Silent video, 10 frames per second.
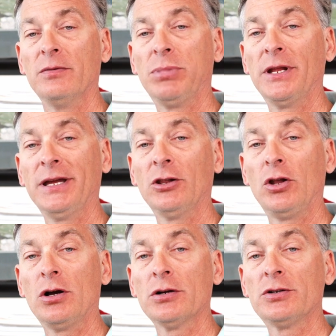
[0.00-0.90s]
playing
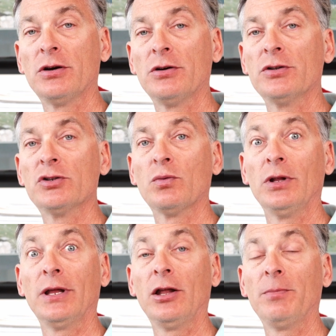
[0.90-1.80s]
long tones
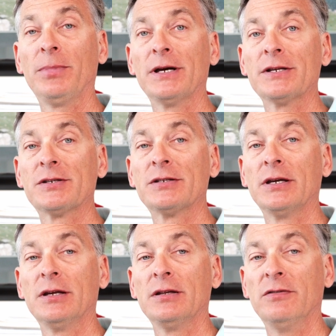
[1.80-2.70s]
will help us
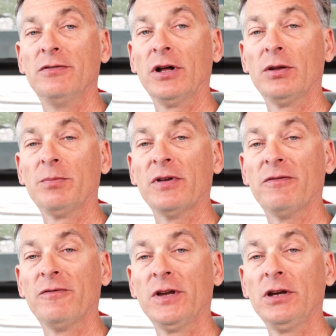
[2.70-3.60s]
develop the
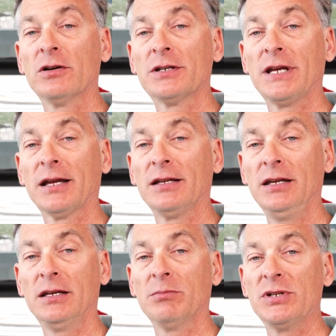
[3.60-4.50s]
finger
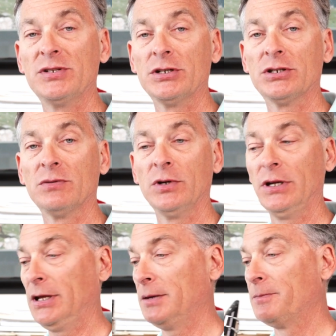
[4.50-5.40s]
technique and position we
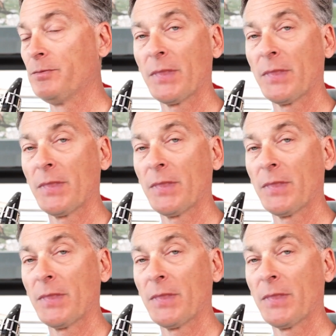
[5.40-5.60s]
need.